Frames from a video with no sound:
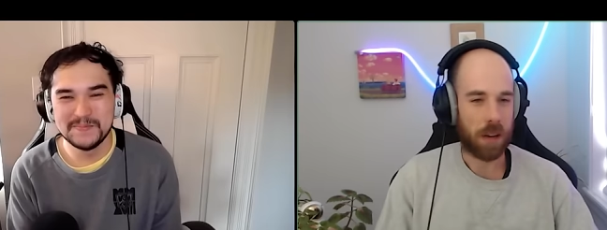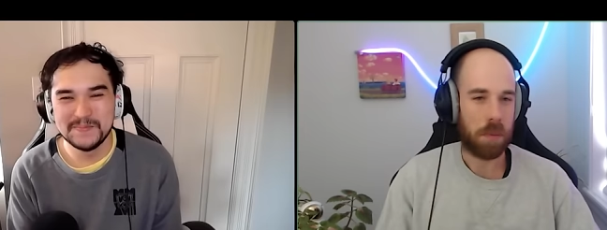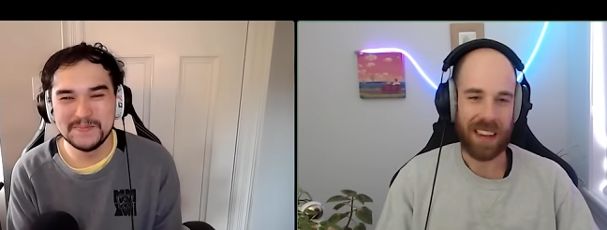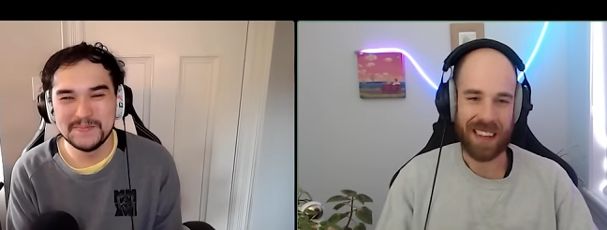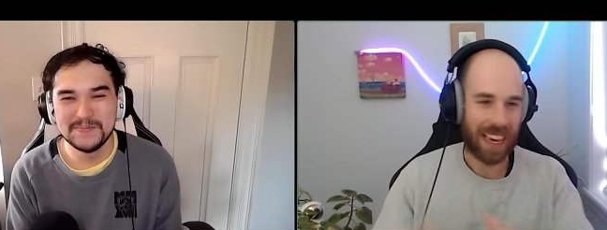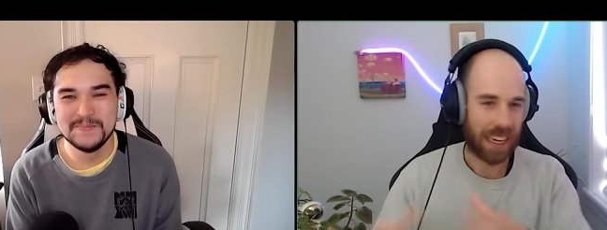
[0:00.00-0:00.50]

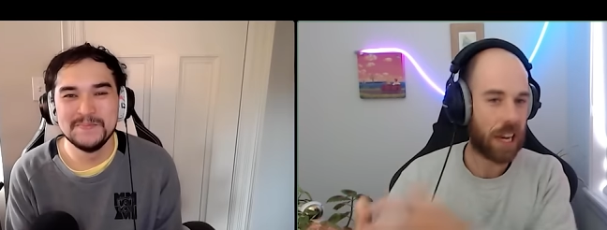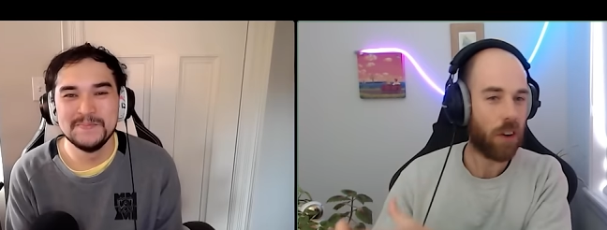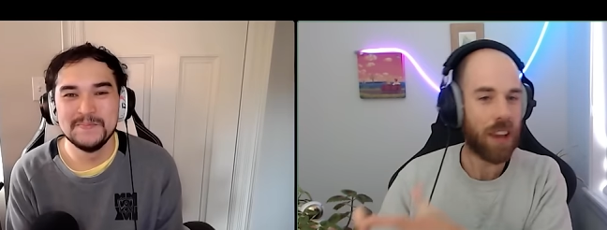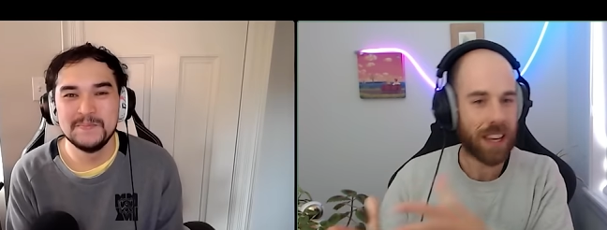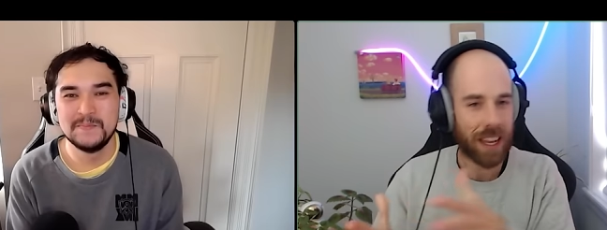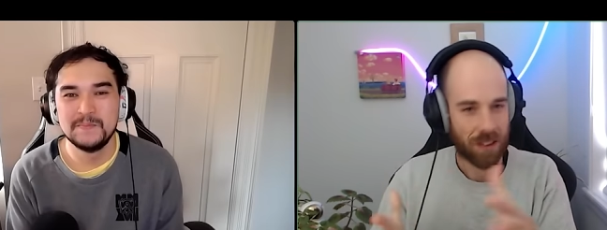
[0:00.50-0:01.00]
Speaker 1: But yeah,
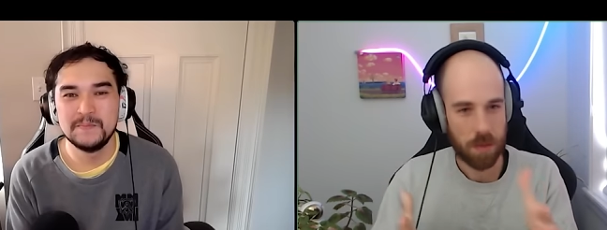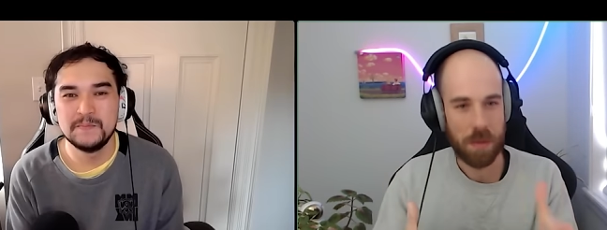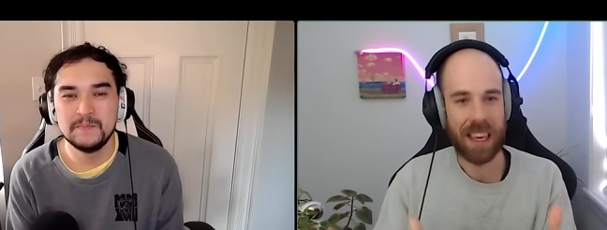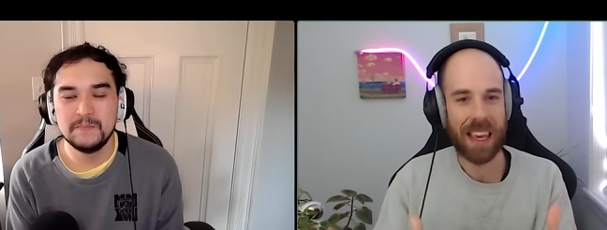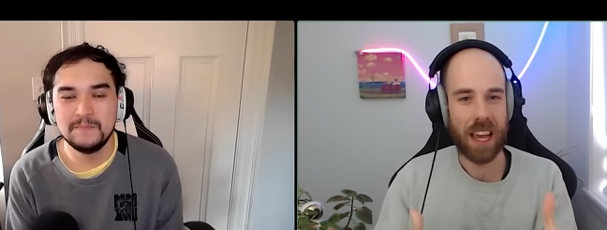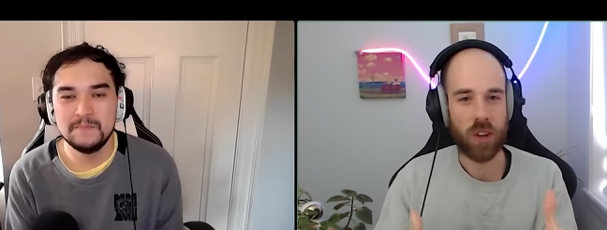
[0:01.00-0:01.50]
Keria gets the
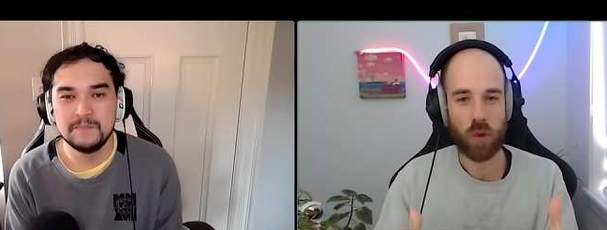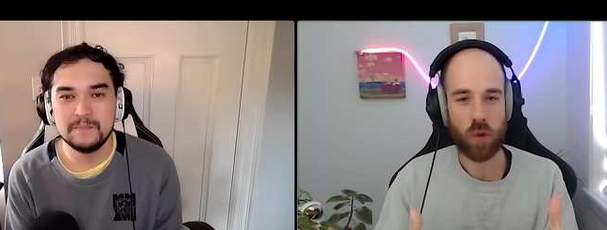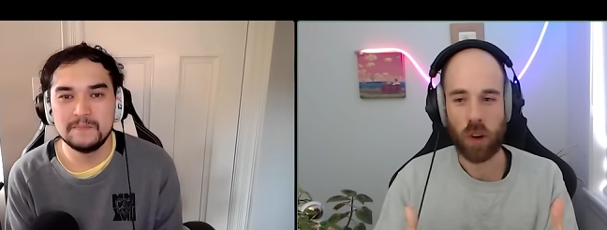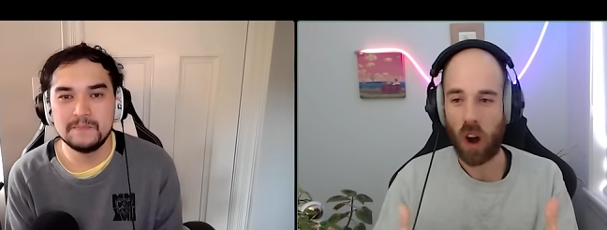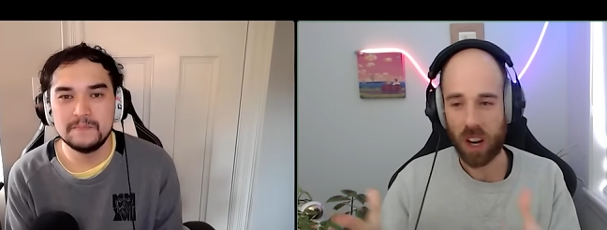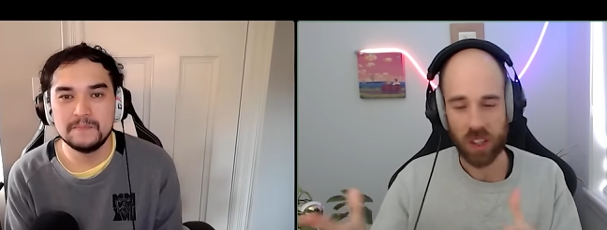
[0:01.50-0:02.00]
big edge over
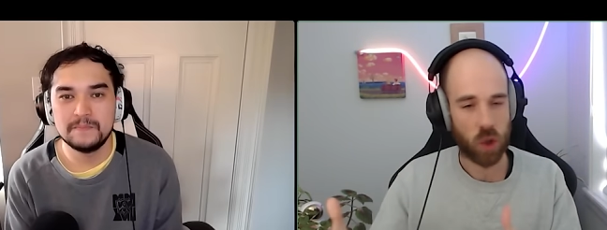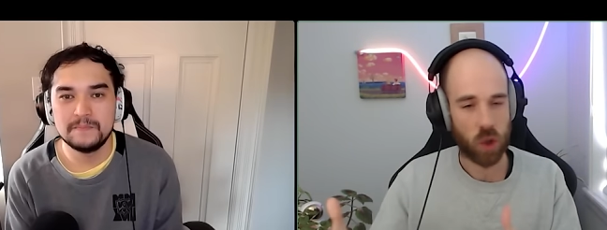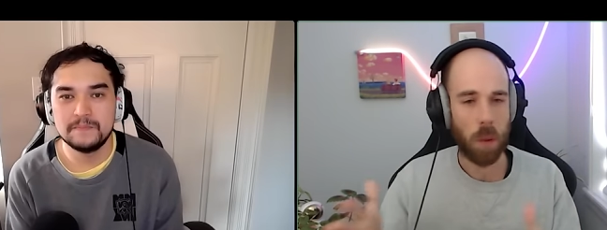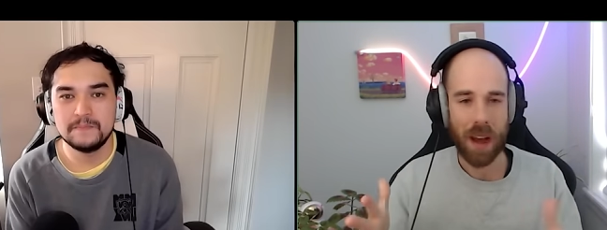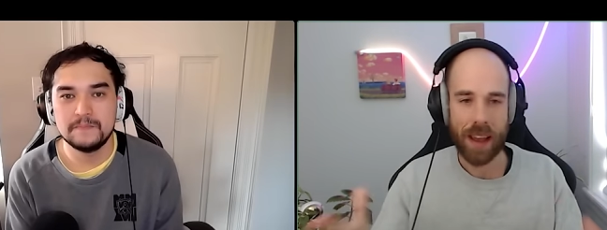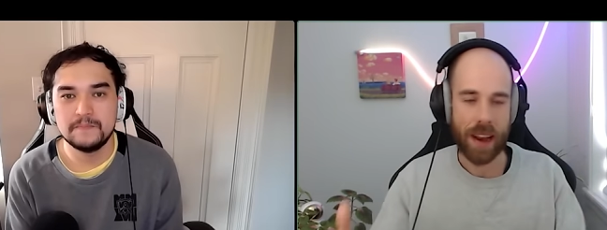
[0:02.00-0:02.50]
on
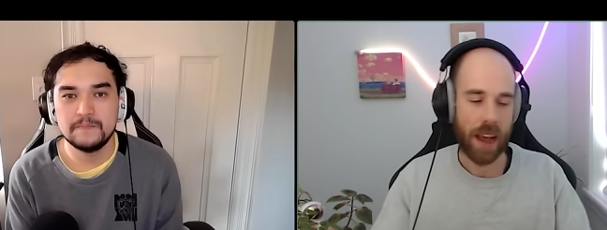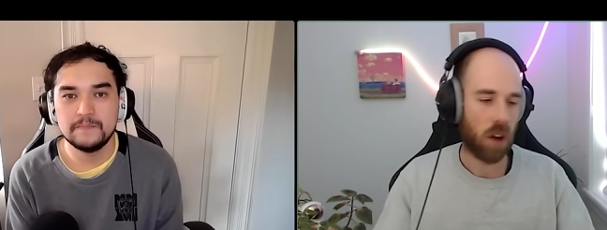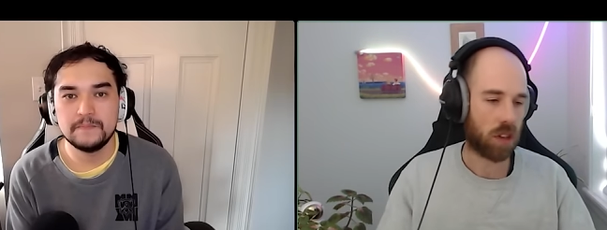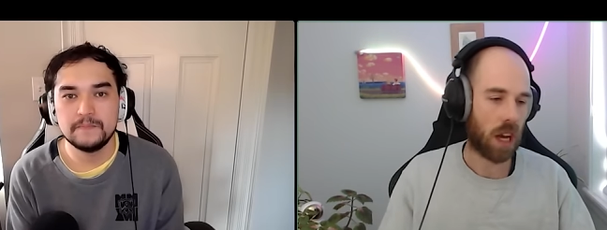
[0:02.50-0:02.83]
Guma and Elk.